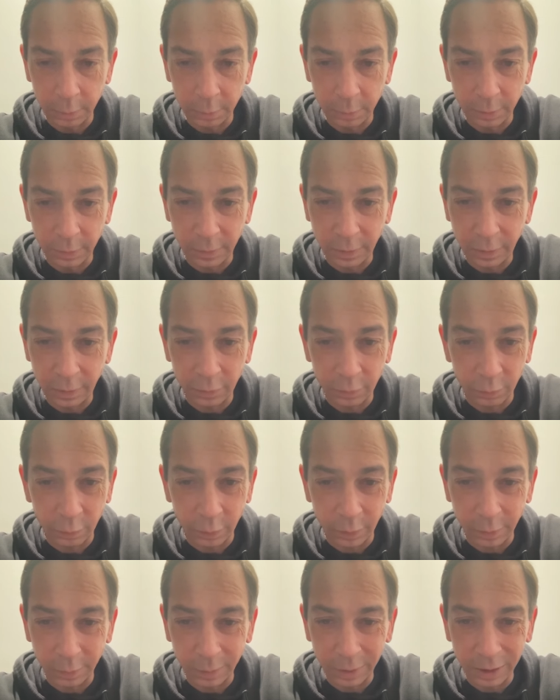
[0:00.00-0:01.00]
but they just
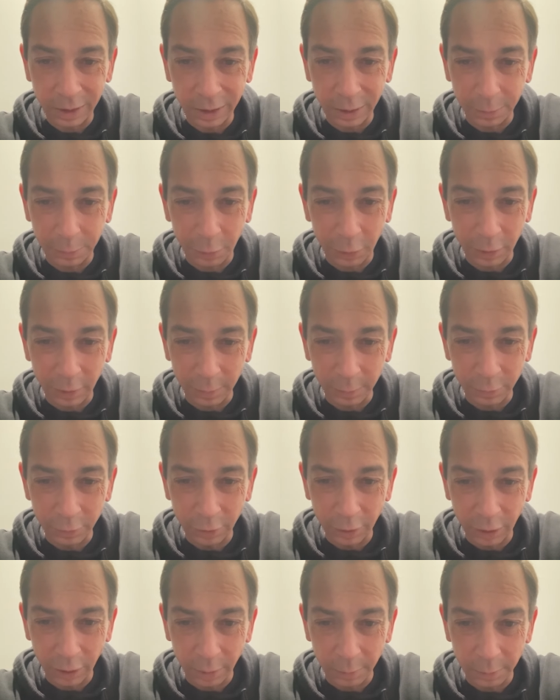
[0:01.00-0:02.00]
wanted me to get a part-time
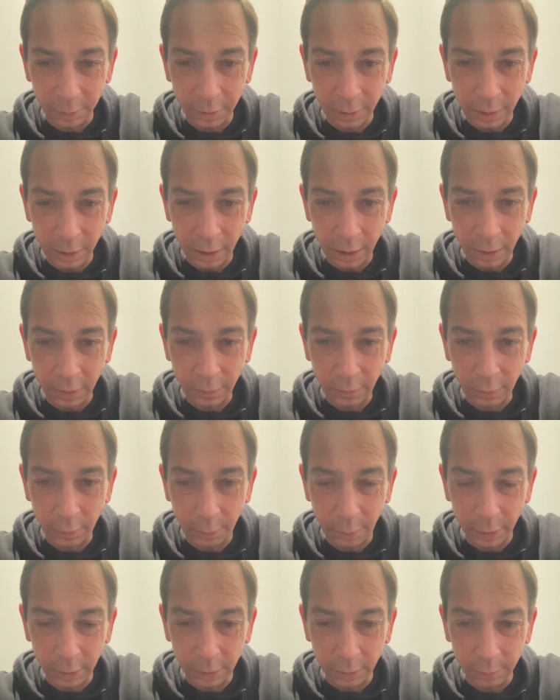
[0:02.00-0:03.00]
job.
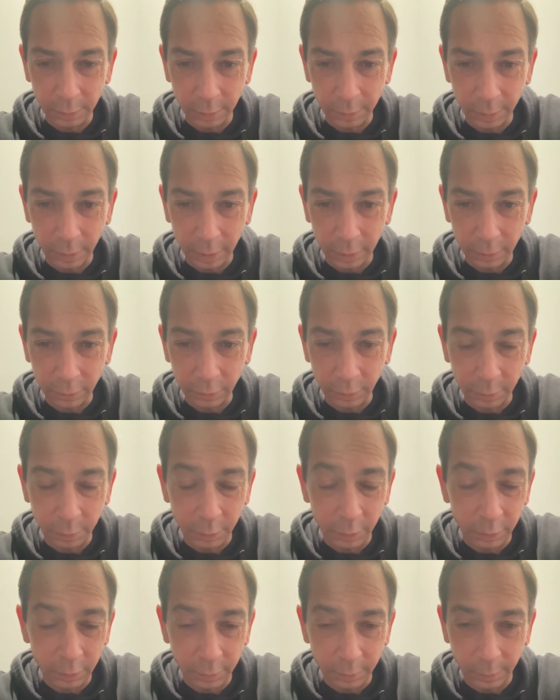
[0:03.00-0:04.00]
They're bugging me about it, so I
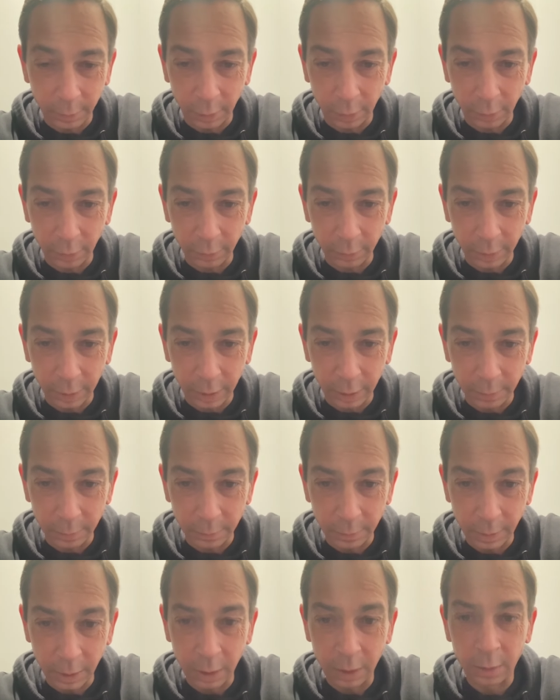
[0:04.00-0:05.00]
put my resume up.
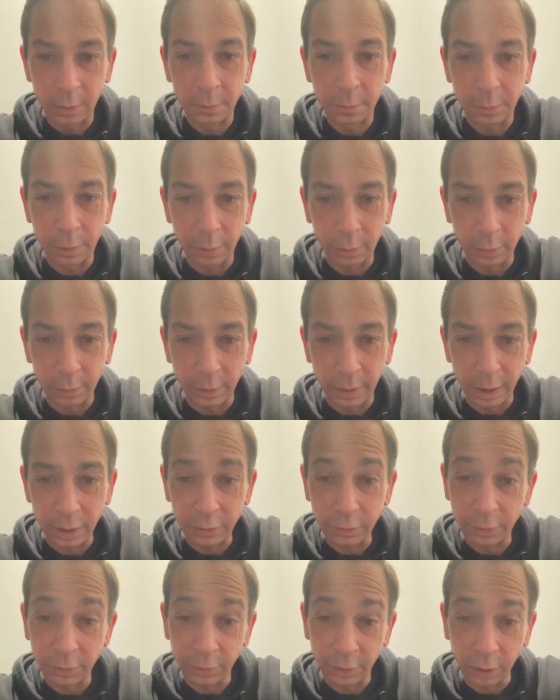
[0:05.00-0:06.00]
But we
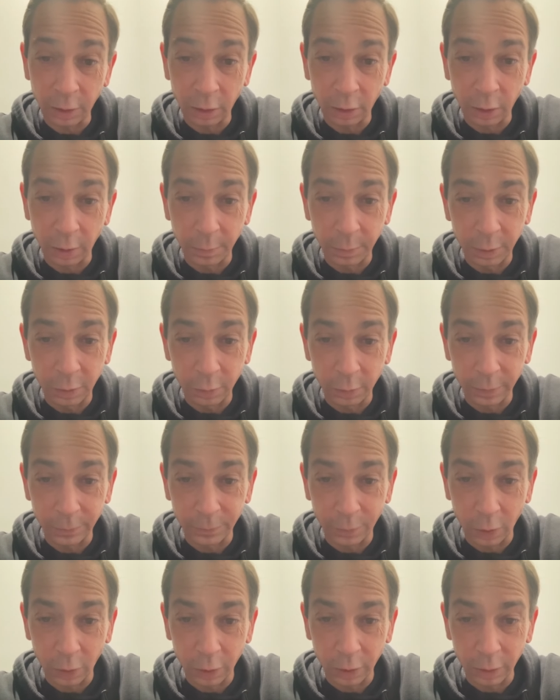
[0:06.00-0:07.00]
actually settled on me doing
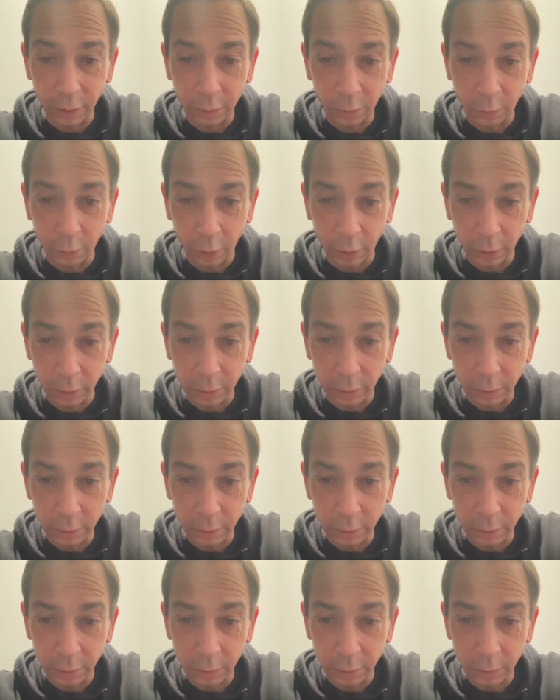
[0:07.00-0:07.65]
volunteer work.